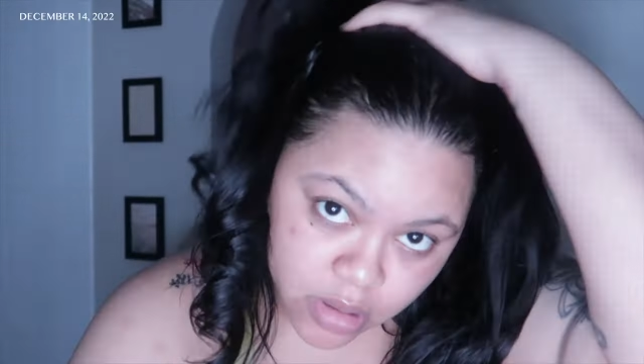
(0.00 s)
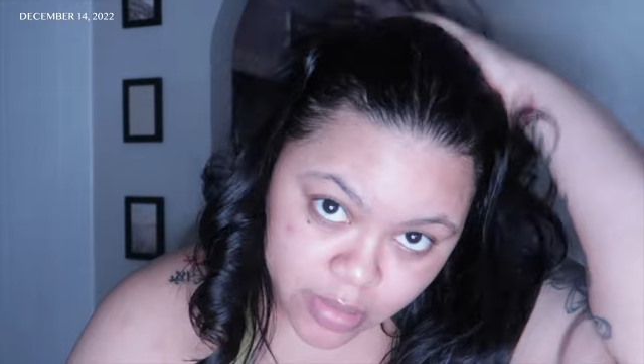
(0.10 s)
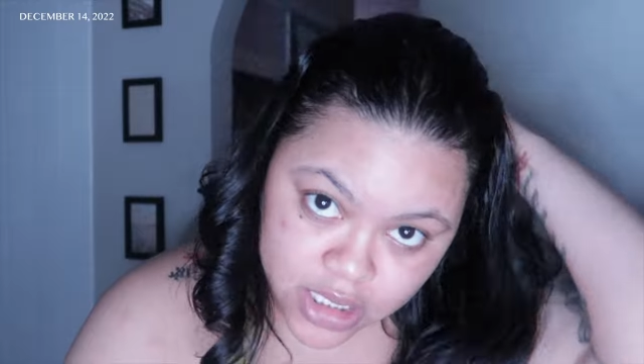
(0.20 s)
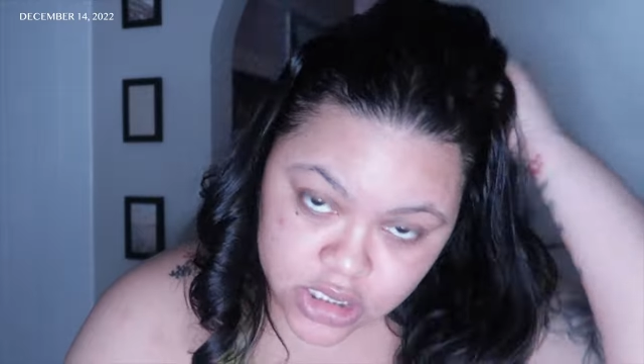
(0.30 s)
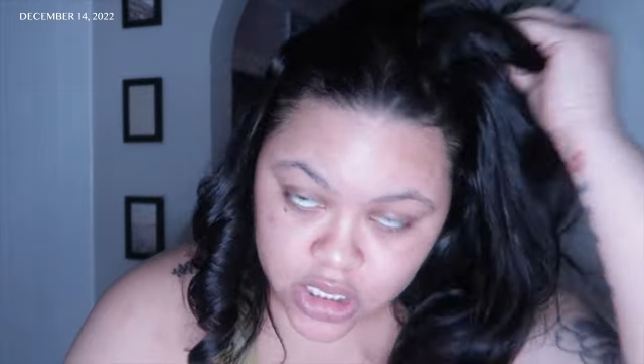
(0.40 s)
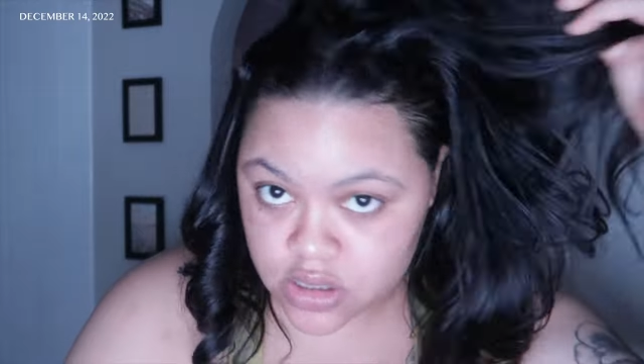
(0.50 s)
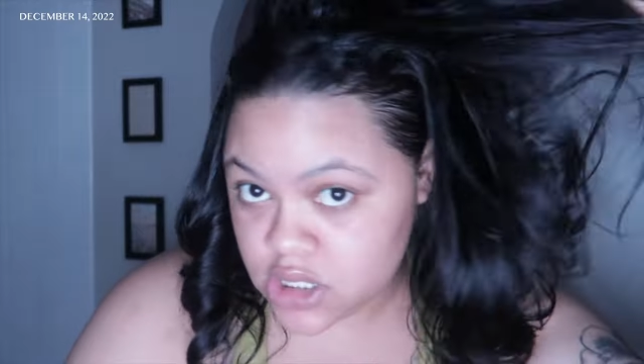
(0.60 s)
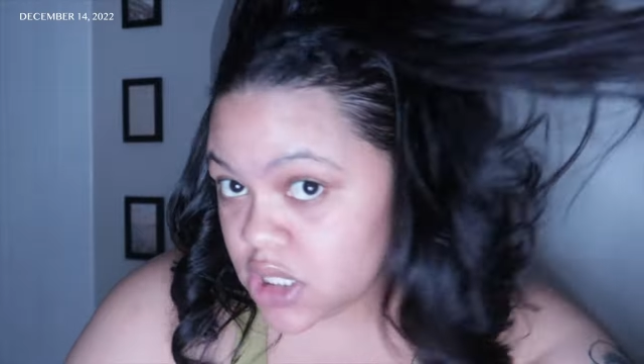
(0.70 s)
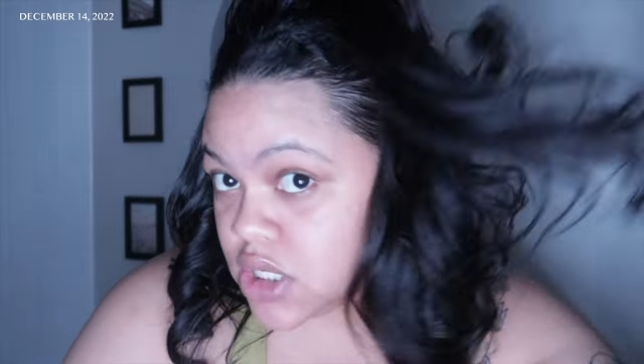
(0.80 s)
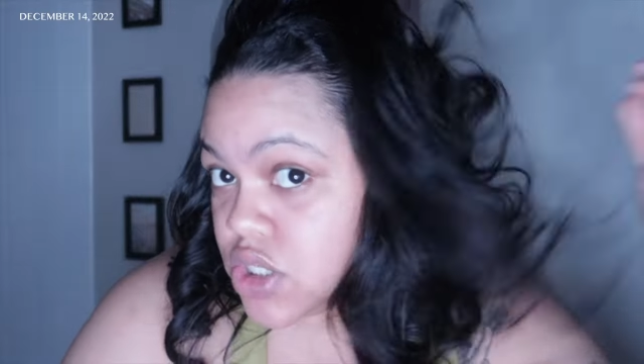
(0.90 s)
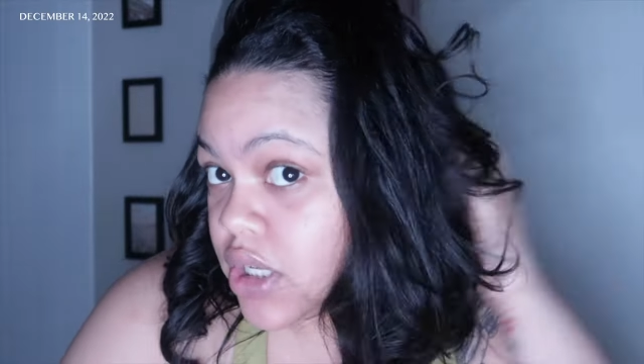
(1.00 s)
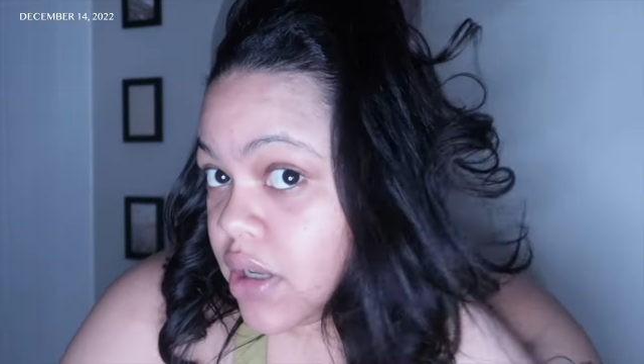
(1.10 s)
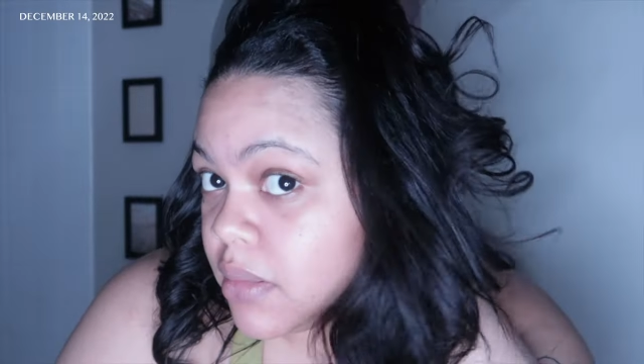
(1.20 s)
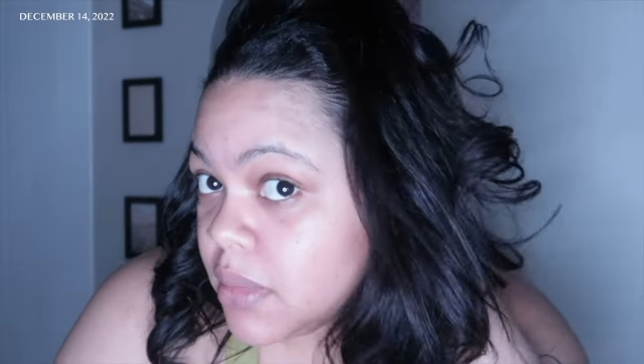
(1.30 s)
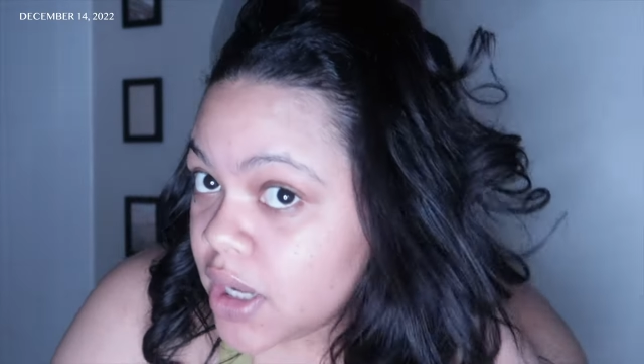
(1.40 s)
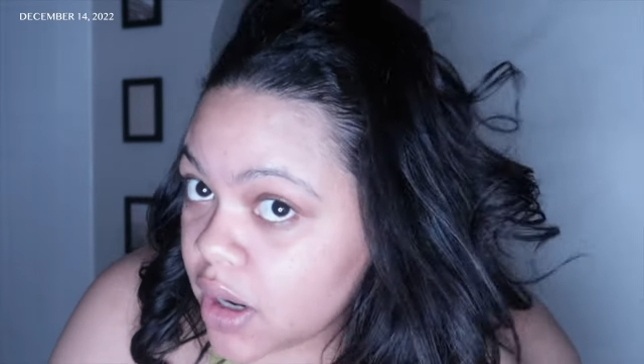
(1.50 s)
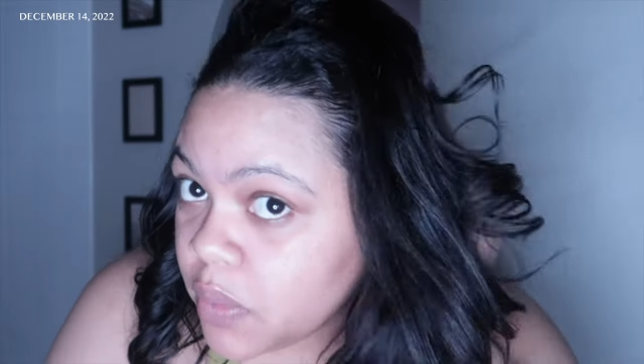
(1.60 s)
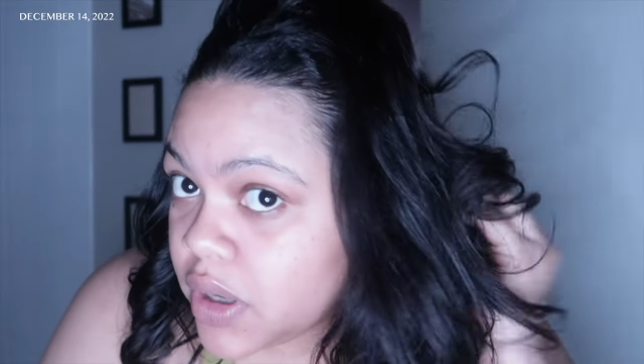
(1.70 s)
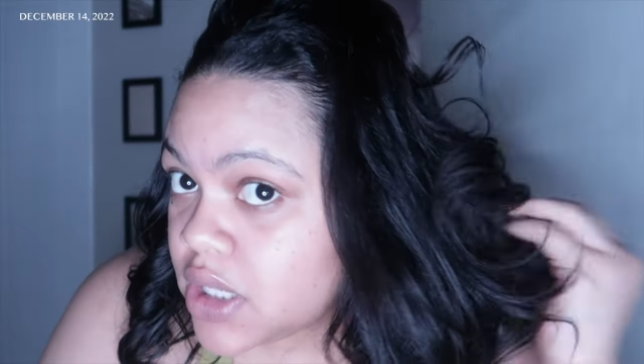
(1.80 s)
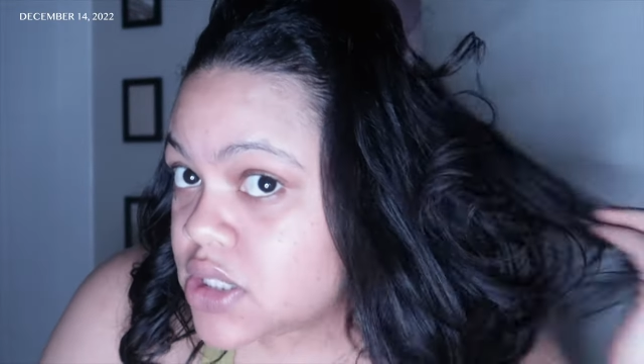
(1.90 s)
I'm about to go to the gym and I
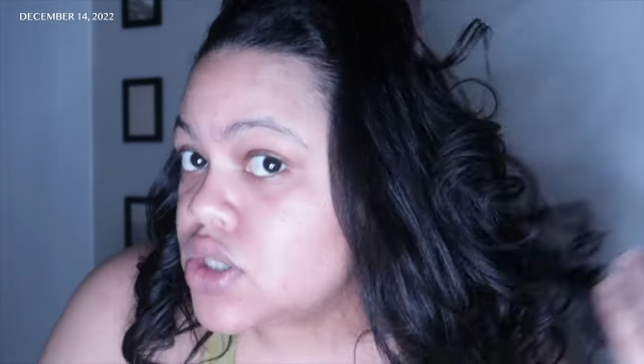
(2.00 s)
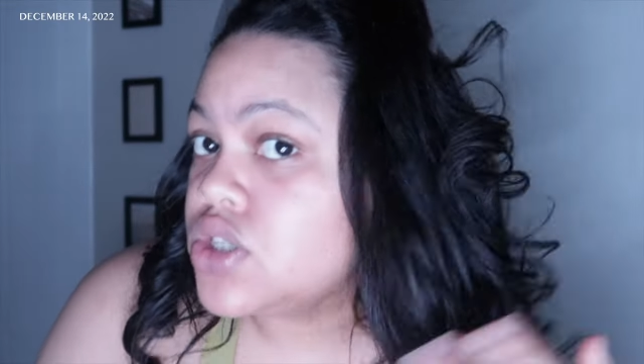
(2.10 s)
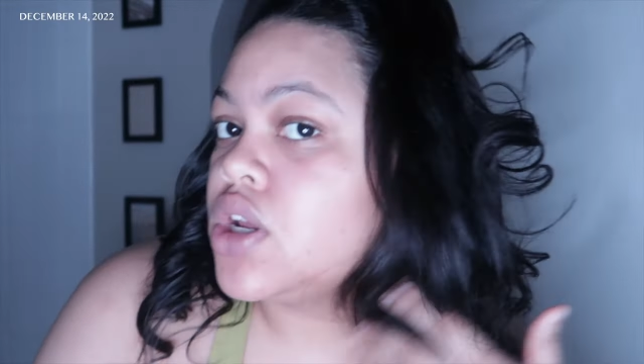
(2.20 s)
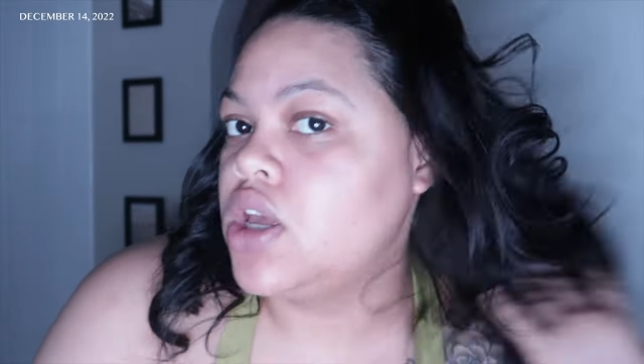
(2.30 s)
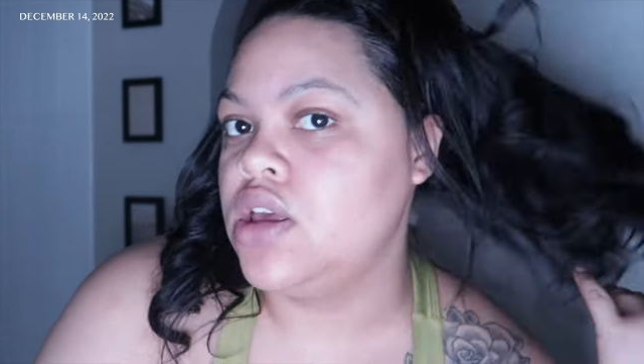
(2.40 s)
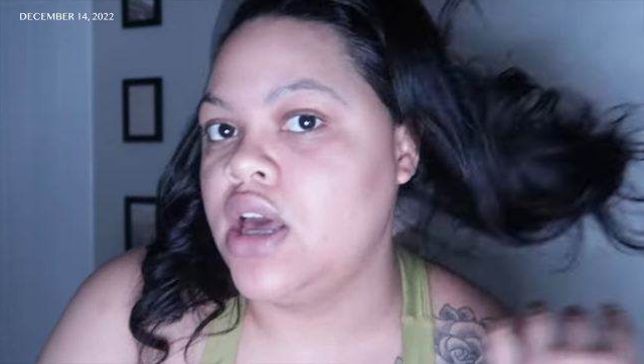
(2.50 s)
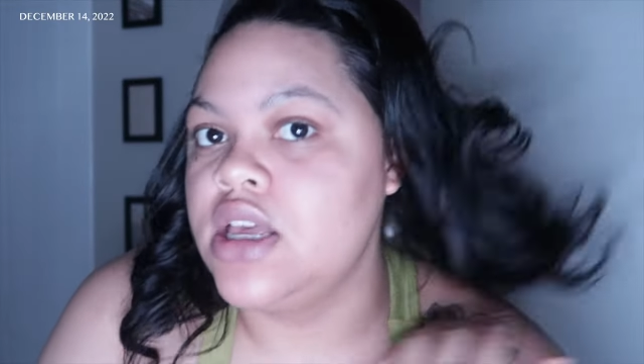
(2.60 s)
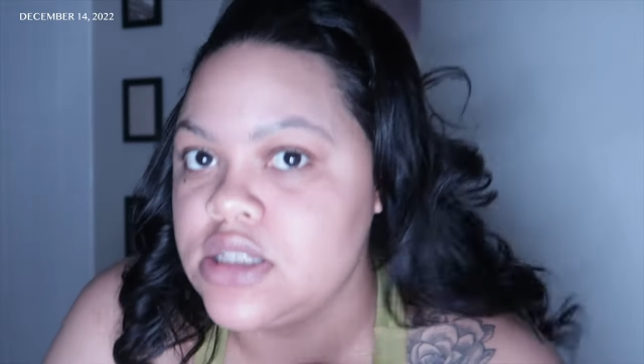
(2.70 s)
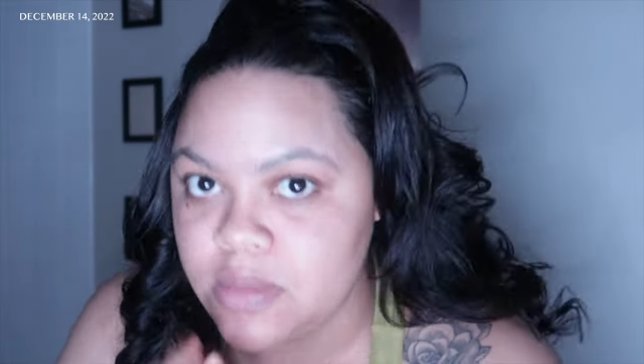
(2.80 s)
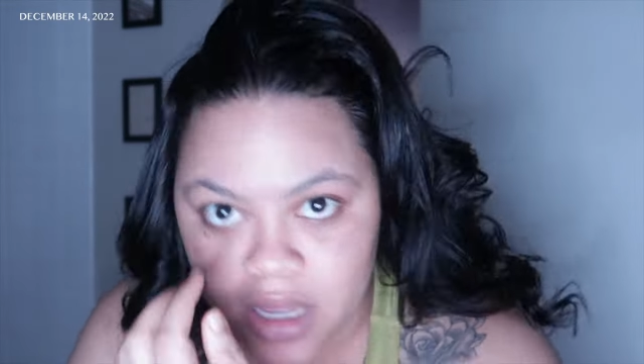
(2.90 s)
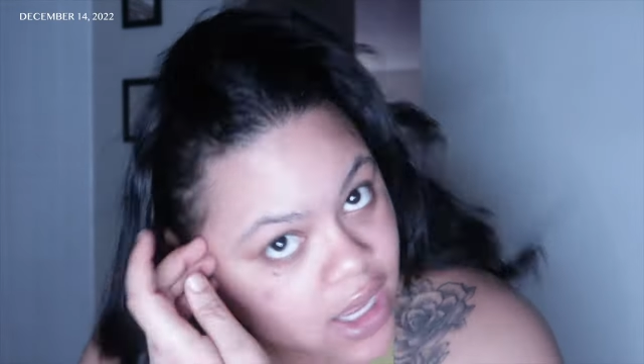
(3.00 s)
wanted to show you guys my